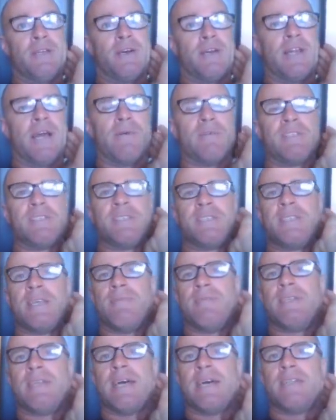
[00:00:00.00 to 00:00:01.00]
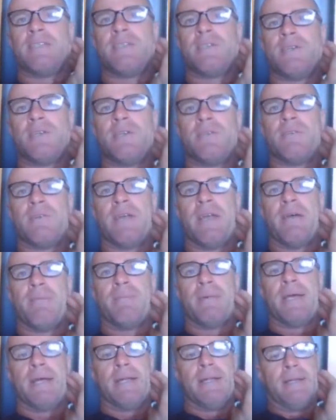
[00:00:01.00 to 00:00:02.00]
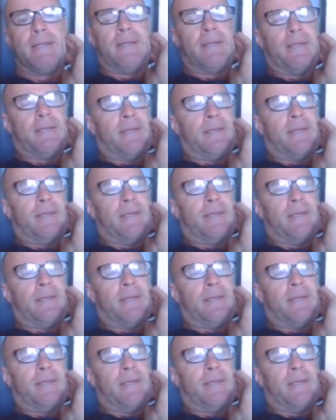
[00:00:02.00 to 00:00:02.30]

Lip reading: I know it's a 7-day turnaround, but,